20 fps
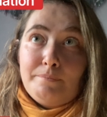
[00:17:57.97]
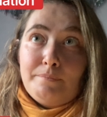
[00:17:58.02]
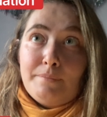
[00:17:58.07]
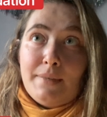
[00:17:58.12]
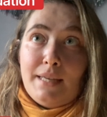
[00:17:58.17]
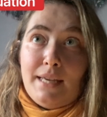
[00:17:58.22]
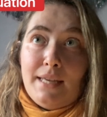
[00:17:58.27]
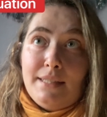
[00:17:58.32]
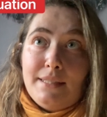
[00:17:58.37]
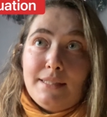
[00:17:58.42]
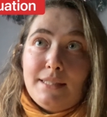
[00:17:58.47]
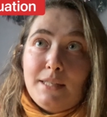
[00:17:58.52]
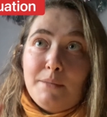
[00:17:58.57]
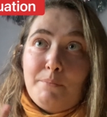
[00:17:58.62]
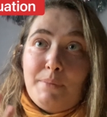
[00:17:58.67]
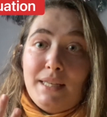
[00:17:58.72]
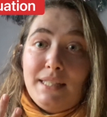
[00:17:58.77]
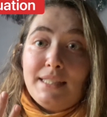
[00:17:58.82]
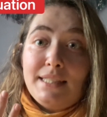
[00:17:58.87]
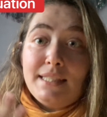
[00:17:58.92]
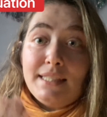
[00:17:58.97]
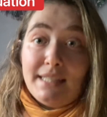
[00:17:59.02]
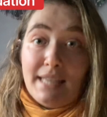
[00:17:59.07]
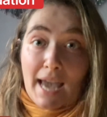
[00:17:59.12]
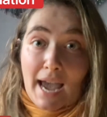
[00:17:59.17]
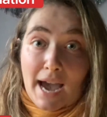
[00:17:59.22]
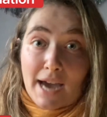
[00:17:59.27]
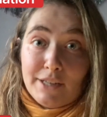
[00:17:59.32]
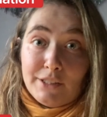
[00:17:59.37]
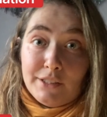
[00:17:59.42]
it's a bit
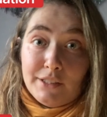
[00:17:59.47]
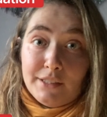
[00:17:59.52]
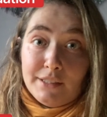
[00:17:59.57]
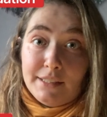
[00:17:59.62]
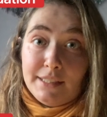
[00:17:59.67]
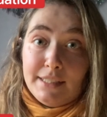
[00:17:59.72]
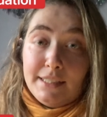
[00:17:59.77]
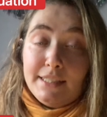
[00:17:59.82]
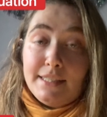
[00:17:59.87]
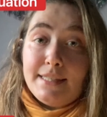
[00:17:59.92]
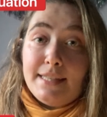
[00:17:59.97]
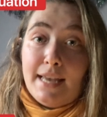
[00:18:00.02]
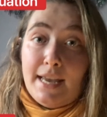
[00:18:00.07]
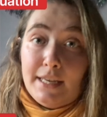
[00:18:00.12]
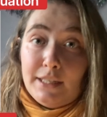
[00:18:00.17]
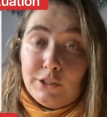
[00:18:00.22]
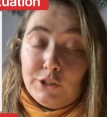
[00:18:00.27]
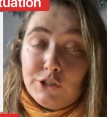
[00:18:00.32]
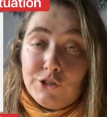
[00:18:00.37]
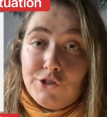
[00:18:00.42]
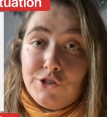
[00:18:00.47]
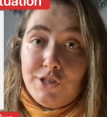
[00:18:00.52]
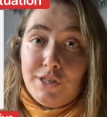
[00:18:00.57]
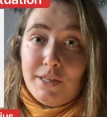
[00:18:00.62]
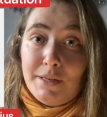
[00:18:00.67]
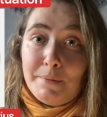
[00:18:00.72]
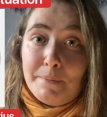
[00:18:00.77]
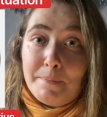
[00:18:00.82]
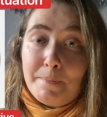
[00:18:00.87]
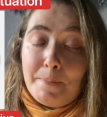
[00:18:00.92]
scattered in its
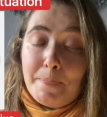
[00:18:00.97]
energy.